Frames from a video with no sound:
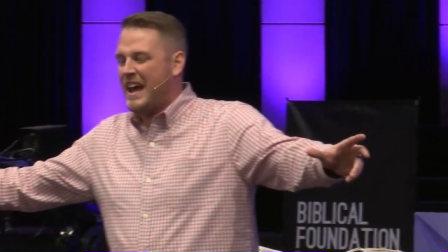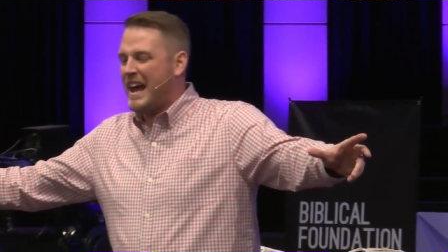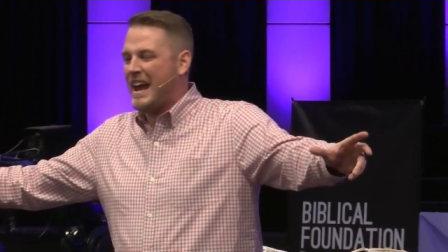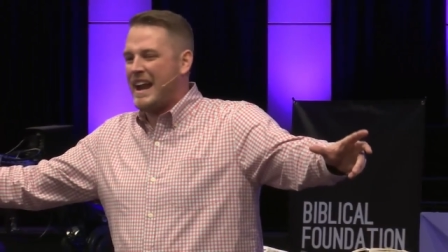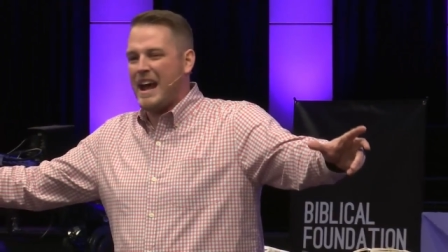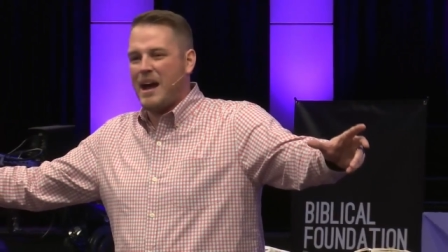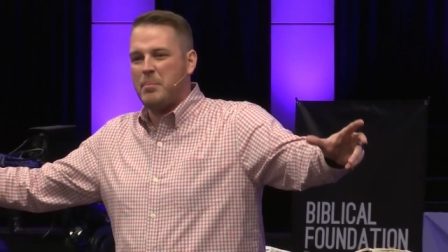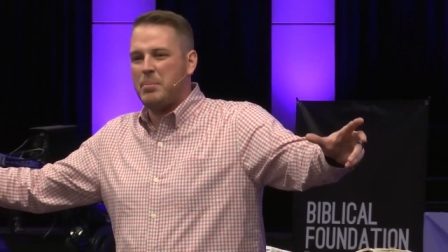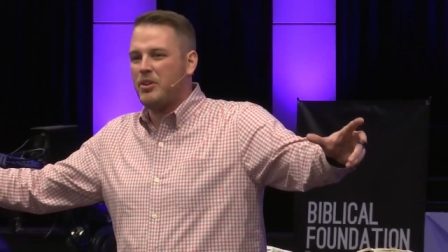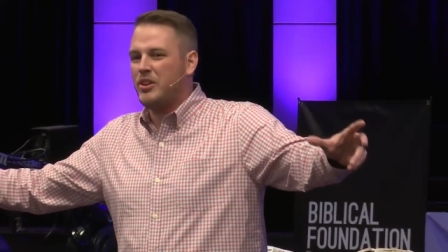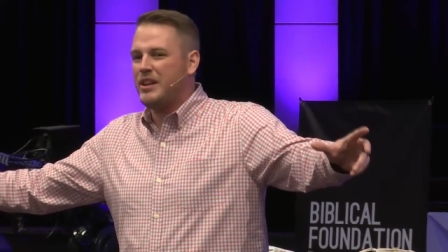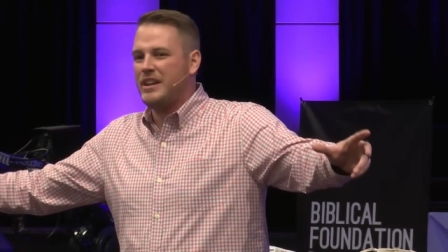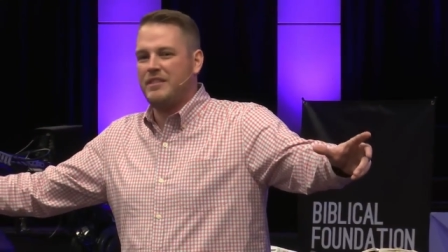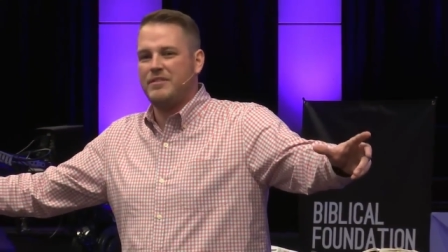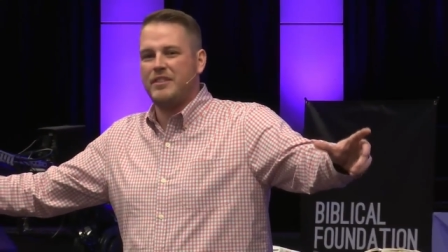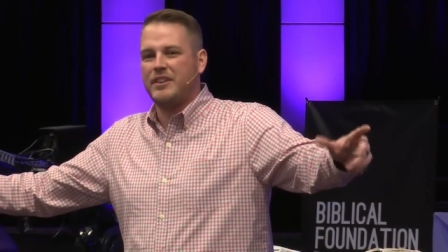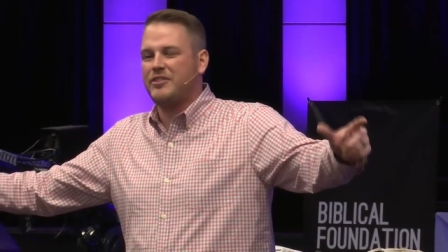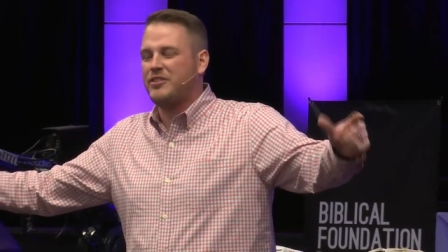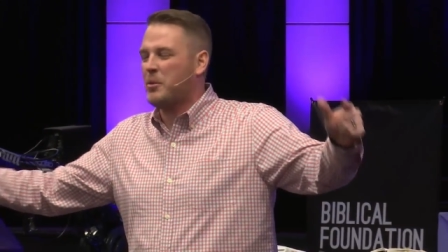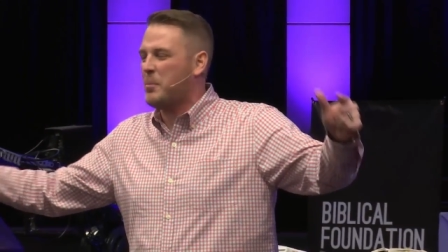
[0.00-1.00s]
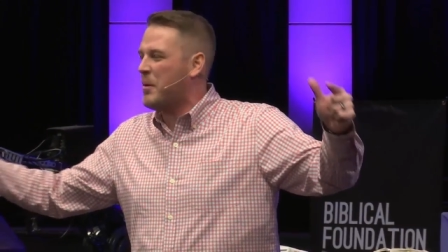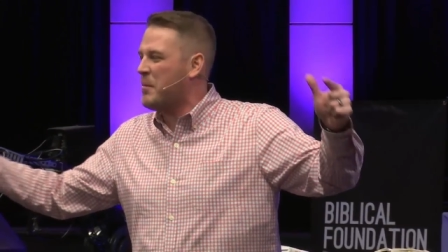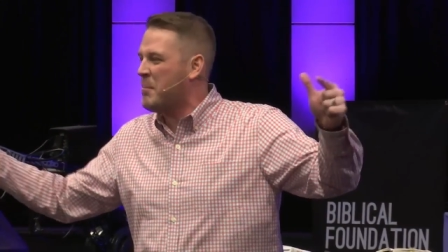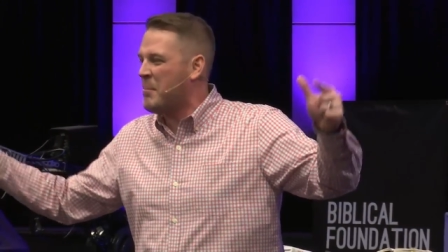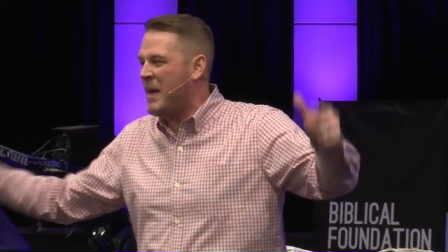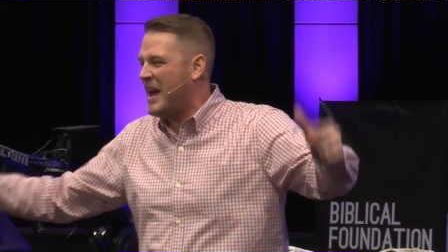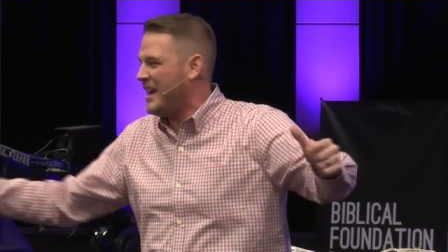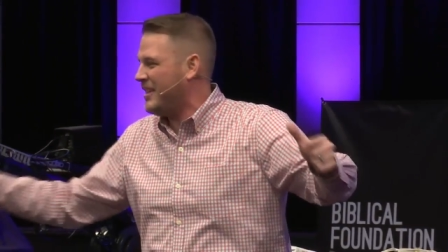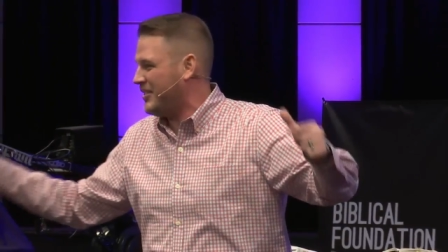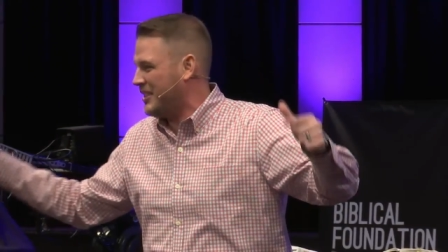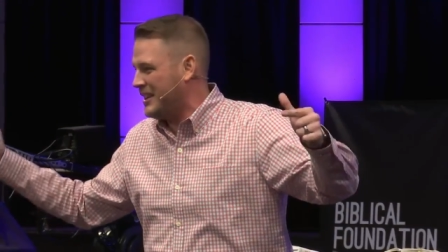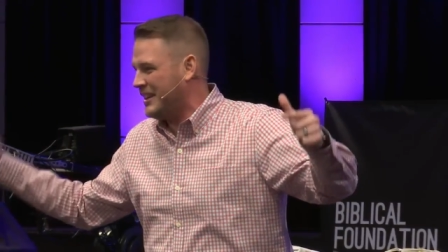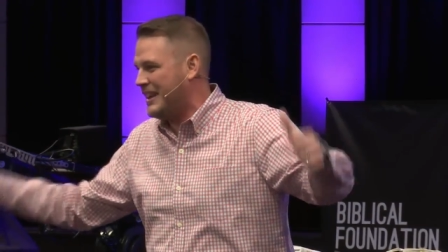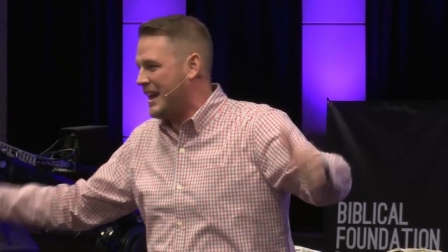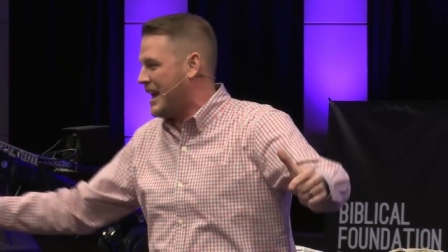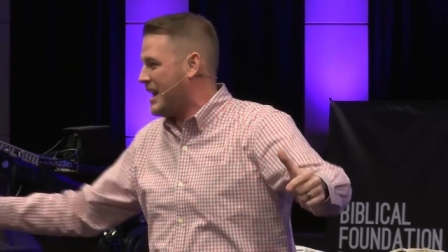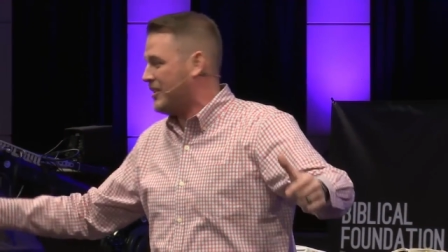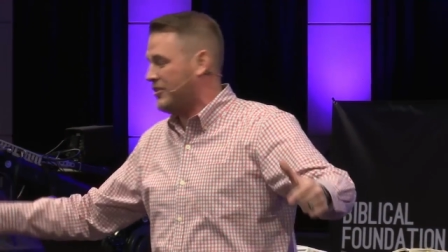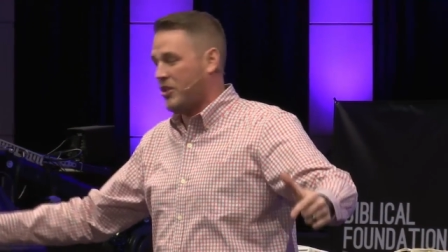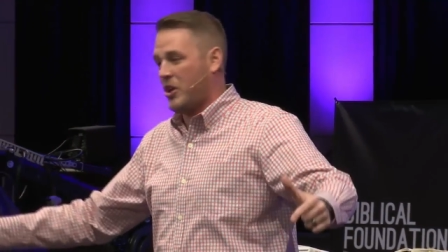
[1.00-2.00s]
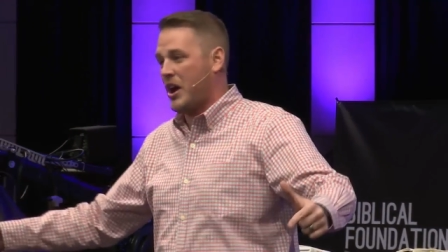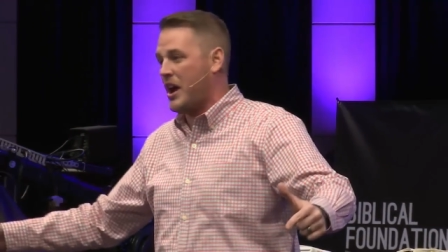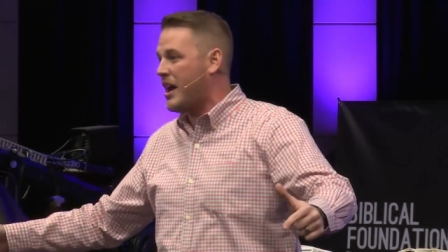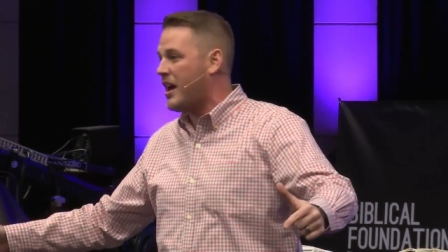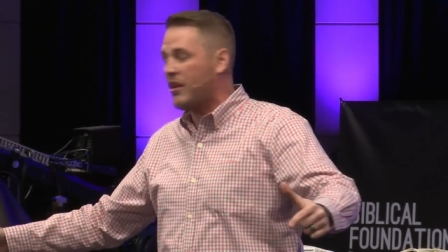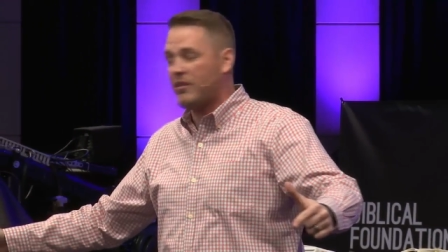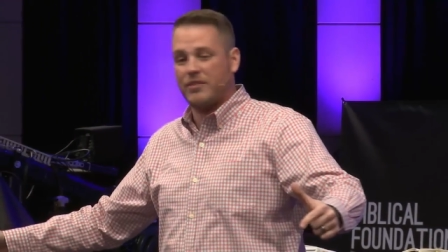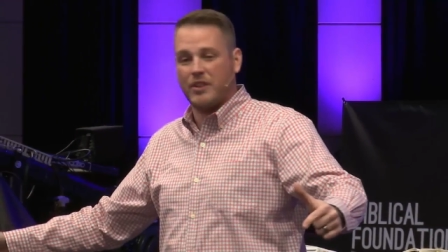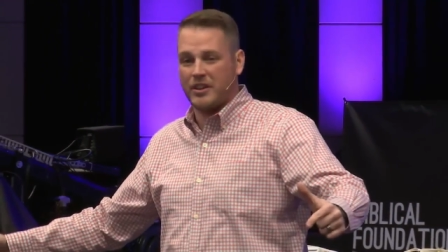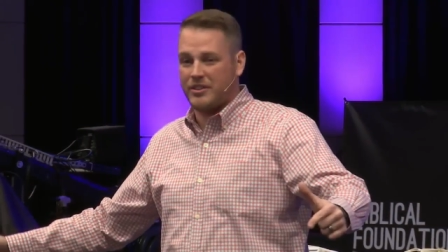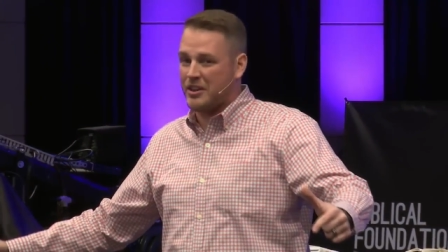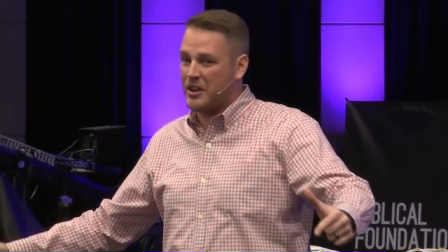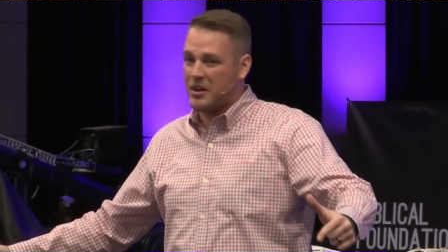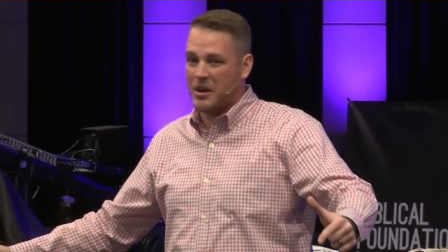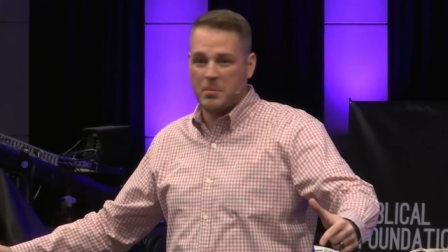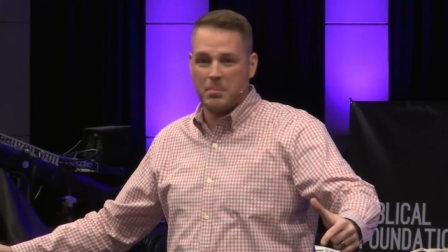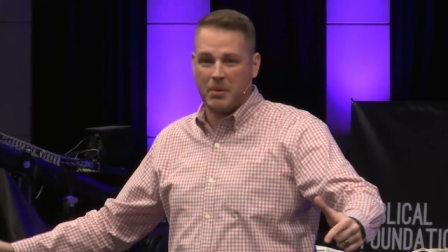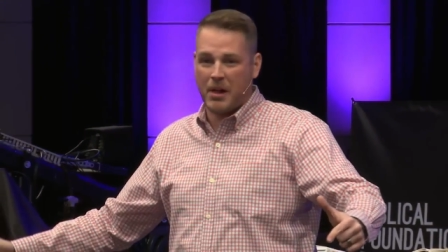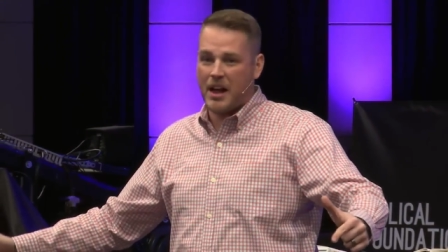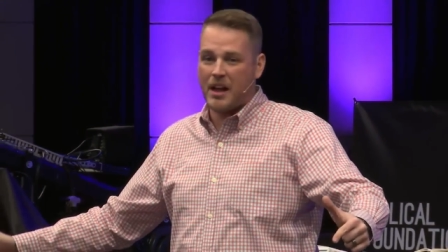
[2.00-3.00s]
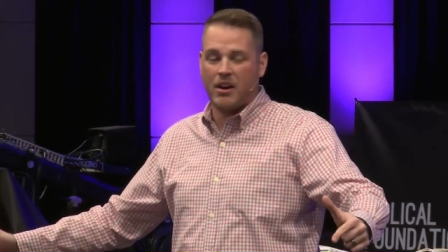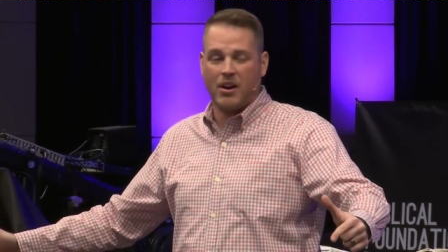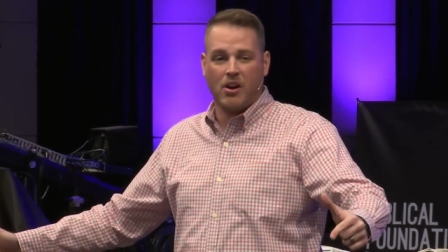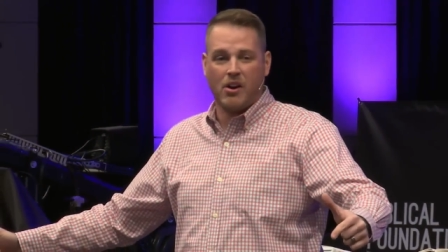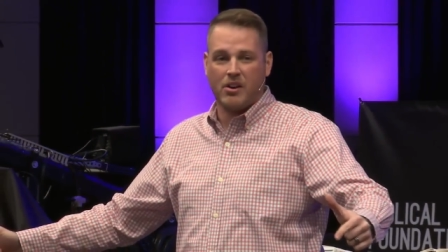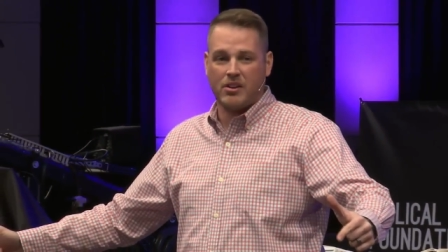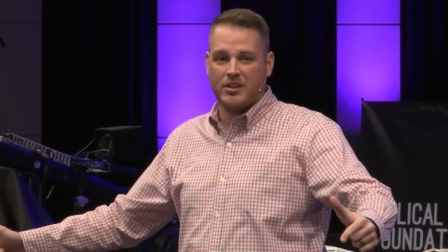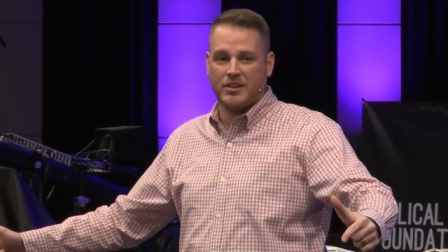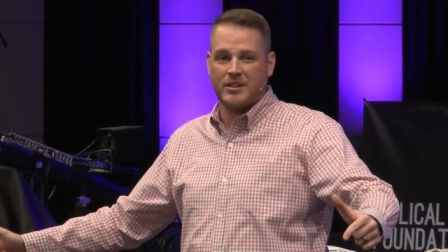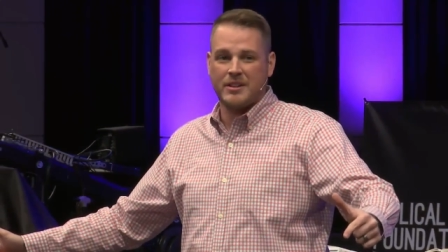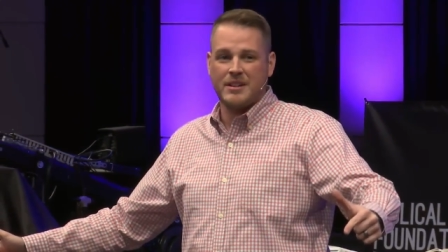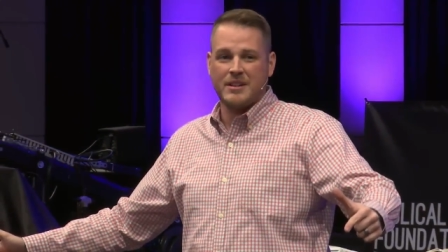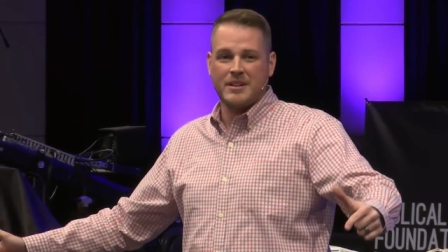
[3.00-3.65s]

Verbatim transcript: And I believe that some amazing days are ahead of us here at Blackhawk